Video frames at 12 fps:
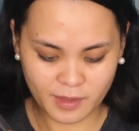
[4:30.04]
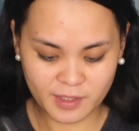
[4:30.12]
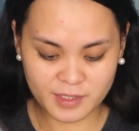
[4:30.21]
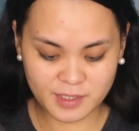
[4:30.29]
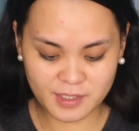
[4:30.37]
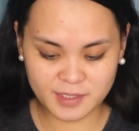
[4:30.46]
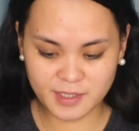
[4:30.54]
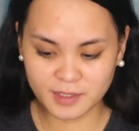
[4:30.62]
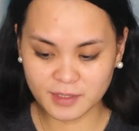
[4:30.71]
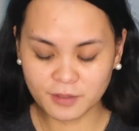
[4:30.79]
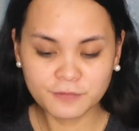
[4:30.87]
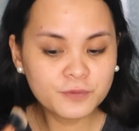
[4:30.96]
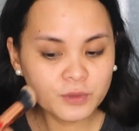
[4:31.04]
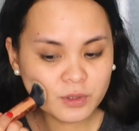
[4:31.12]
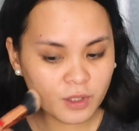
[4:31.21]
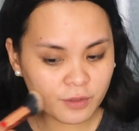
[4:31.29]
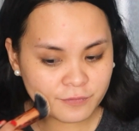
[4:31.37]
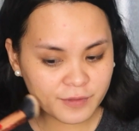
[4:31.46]
This is not a full
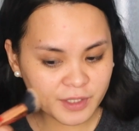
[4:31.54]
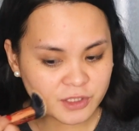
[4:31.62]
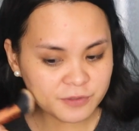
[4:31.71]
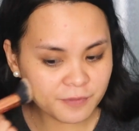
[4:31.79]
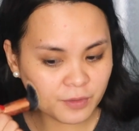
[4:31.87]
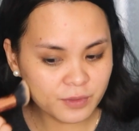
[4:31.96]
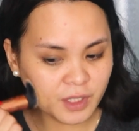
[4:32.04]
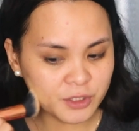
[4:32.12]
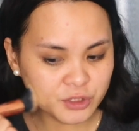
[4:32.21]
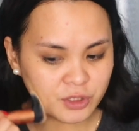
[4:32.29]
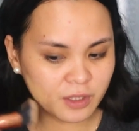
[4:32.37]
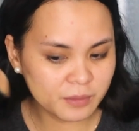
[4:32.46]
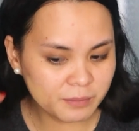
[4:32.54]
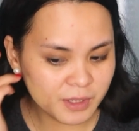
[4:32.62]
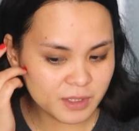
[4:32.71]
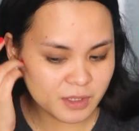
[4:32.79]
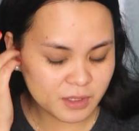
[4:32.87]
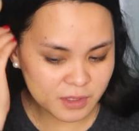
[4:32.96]
coverage foundation,
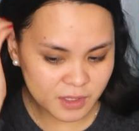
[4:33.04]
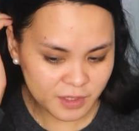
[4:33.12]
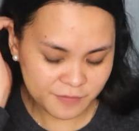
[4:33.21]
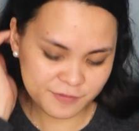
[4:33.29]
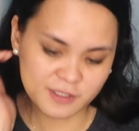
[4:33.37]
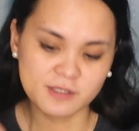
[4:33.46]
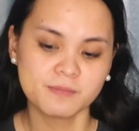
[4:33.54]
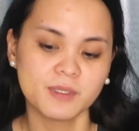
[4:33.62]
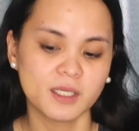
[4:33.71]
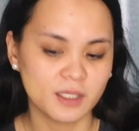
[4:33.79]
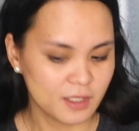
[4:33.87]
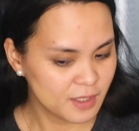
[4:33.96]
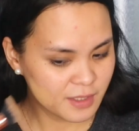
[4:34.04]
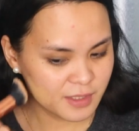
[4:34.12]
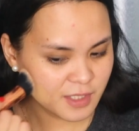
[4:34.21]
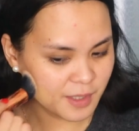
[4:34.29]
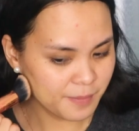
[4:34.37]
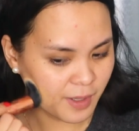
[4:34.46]
but it gives me
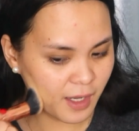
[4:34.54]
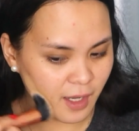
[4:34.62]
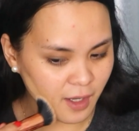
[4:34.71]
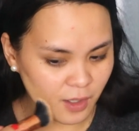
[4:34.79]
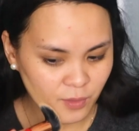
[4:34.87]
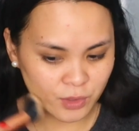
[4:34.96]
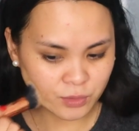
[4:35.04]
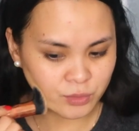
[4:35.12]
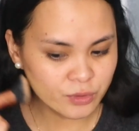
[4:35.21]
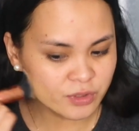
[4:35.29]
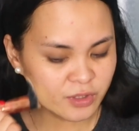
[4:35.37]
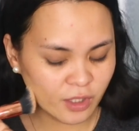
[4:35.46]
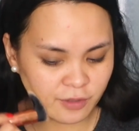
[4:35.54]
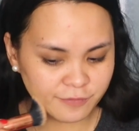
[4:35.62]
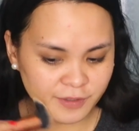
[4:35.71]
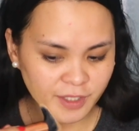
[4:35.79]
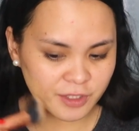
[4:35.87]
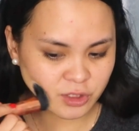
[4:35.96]
somehow a good
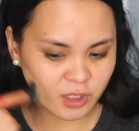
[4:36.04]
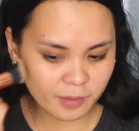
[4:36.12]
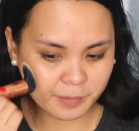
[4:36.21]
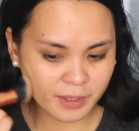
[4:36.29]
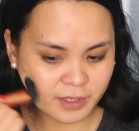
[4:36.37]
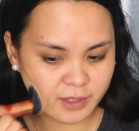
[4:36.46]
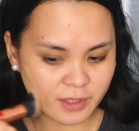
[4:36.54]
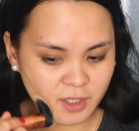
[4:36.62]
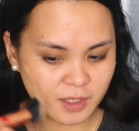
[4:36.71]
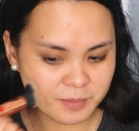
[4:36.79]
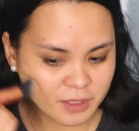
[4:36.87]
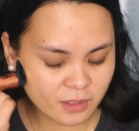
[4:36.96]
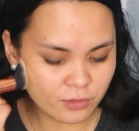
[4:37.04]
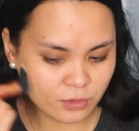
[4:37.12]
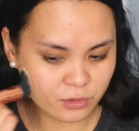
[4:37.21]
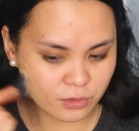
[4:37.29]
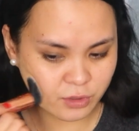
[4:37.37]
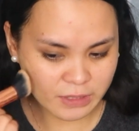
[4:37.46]
coverage kapag ginagamitan
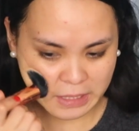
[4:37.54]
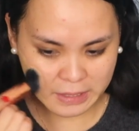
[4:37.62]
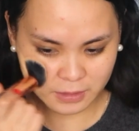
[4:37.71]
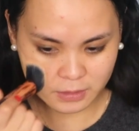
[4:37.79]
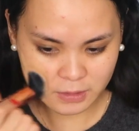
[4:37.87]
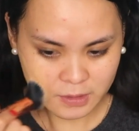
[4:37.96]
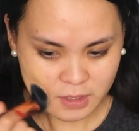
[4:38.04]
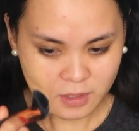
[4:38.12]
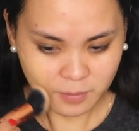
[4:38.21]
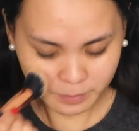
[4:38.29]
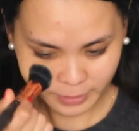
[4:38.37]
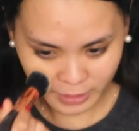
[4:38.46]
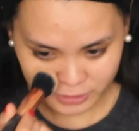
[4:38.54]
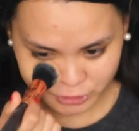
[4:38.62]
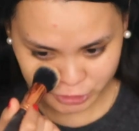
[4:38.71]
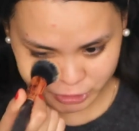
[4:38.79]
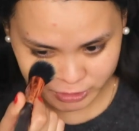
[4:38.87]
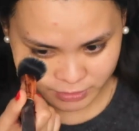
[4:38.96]
ko to ng
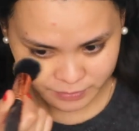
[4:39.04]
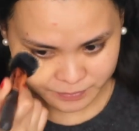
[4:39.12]
brush.